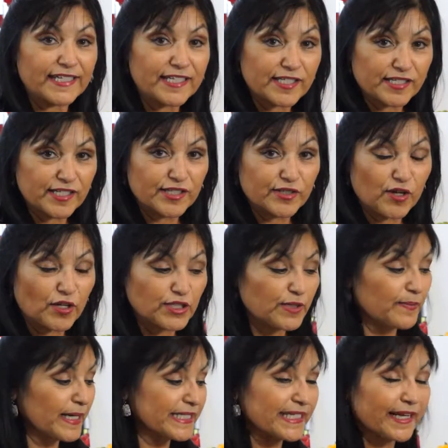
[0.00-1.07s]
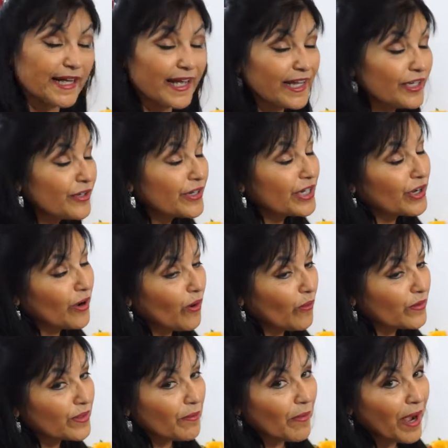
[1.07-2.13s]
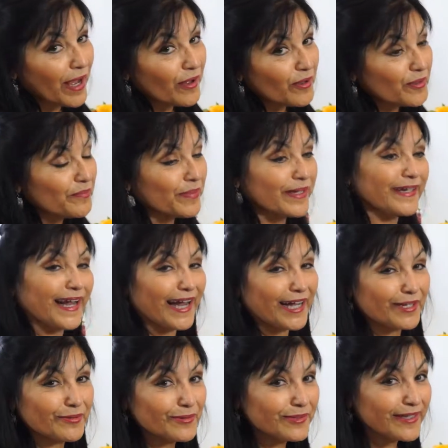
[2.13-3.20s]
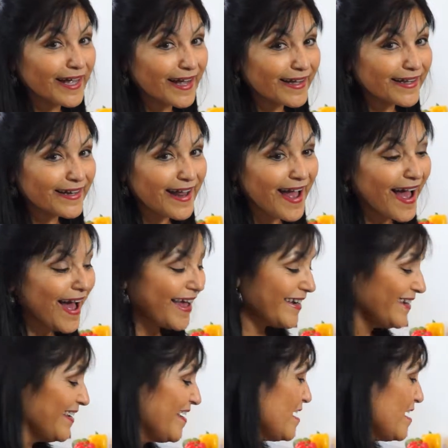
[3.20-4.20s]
Instant salsa mix. Again, you can go with the mild, but I do like it hot.